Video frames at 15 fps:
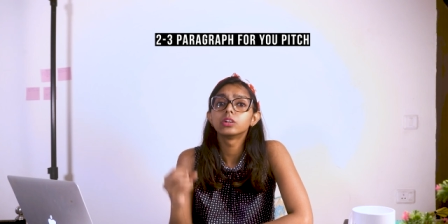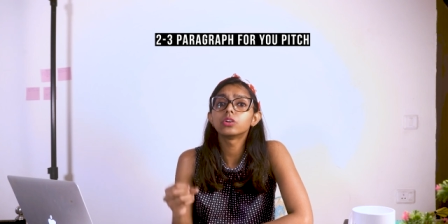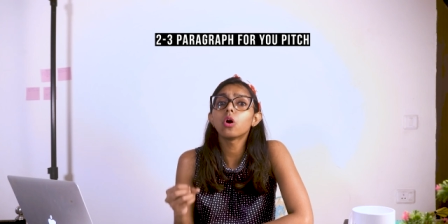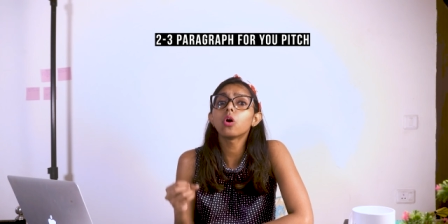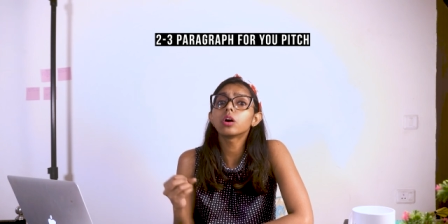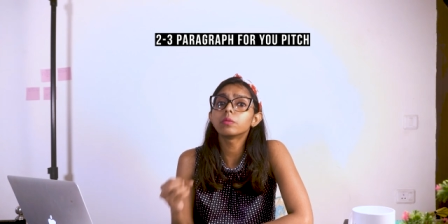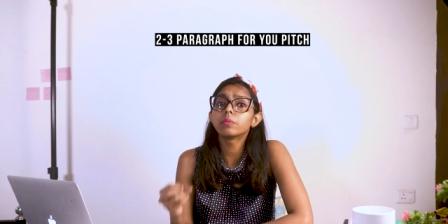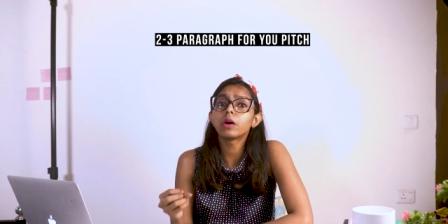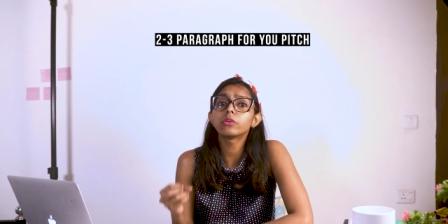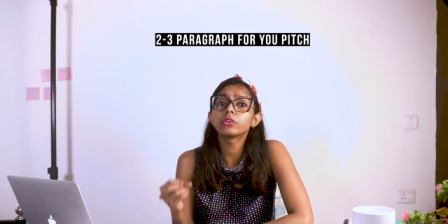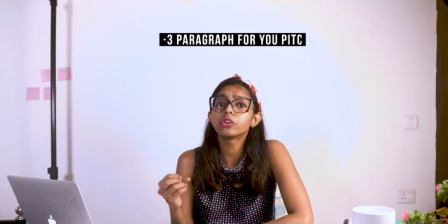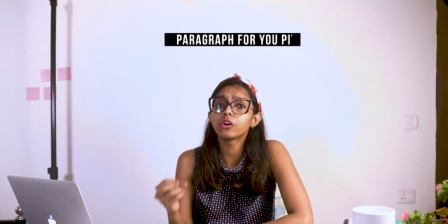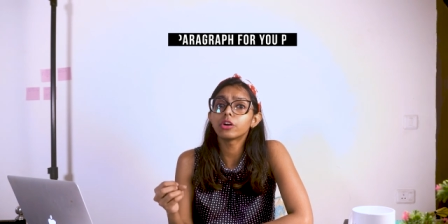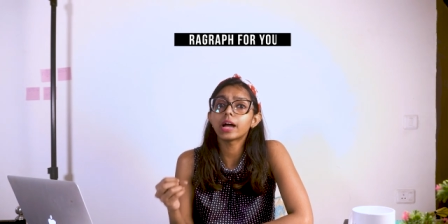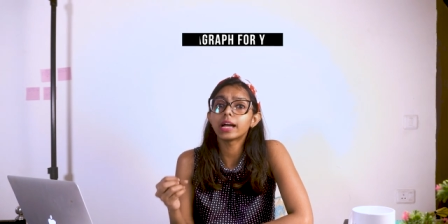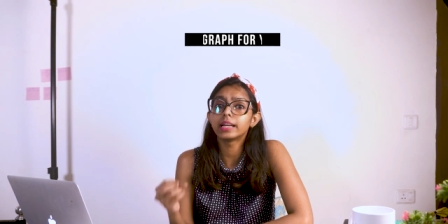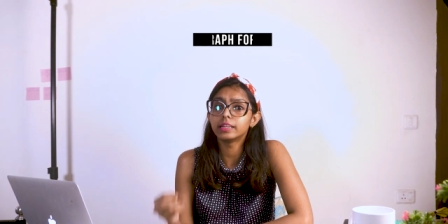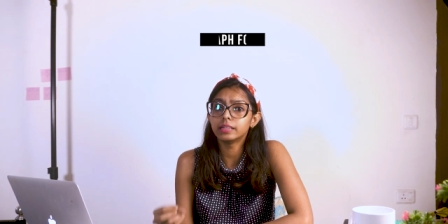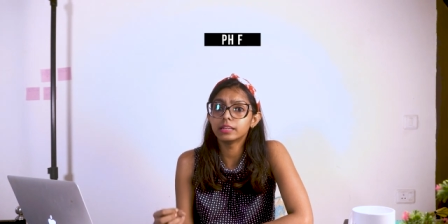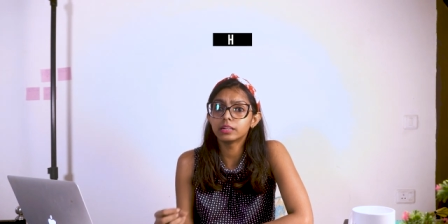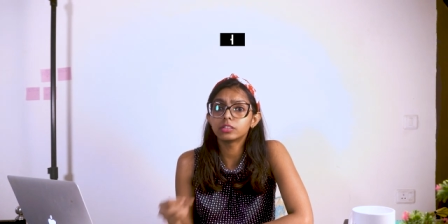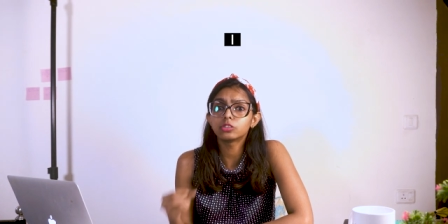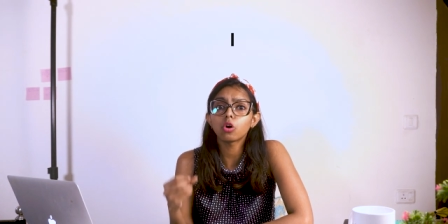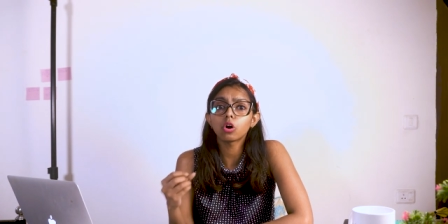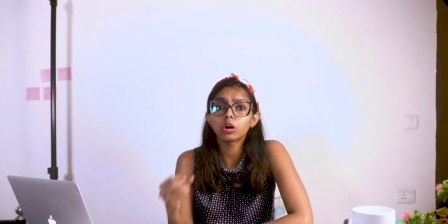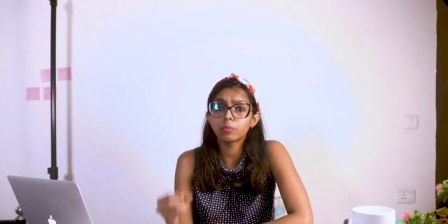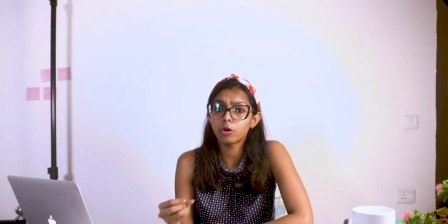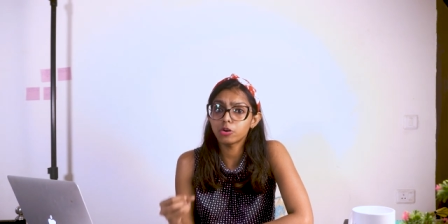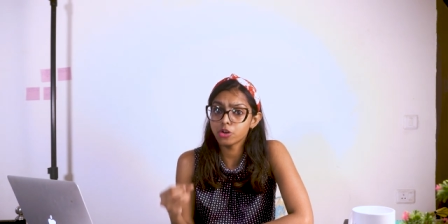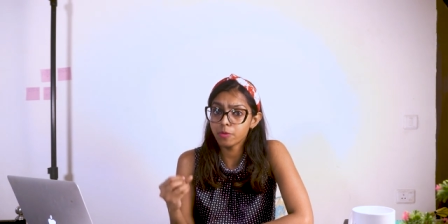Talk about your idea, talk
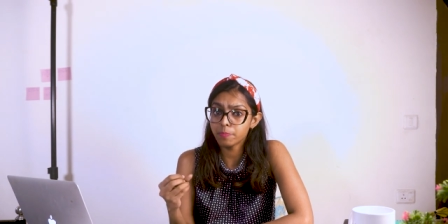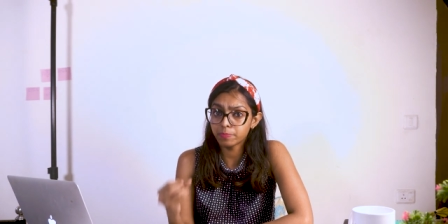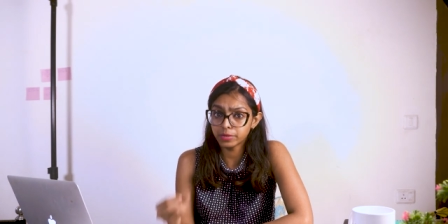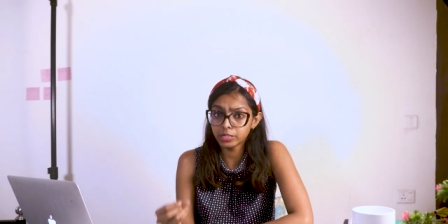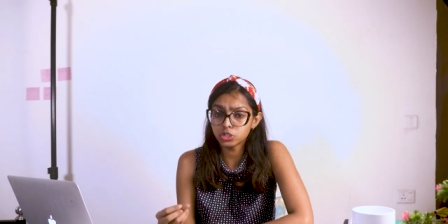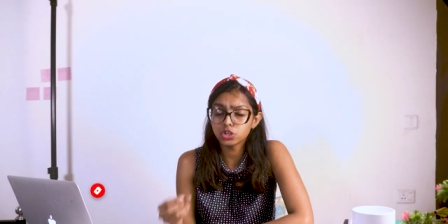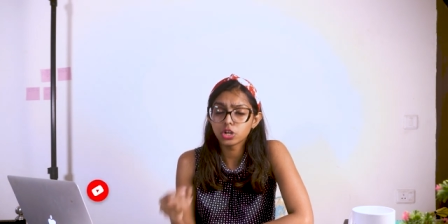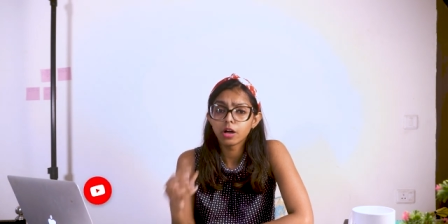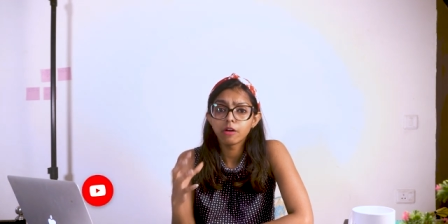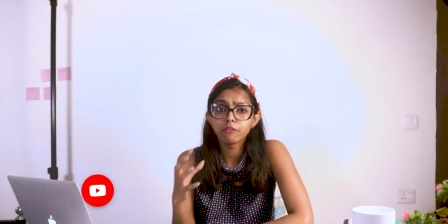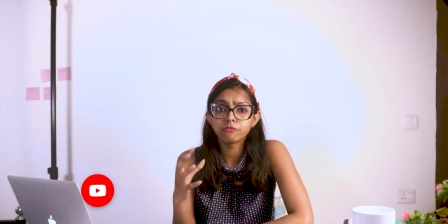about your pitch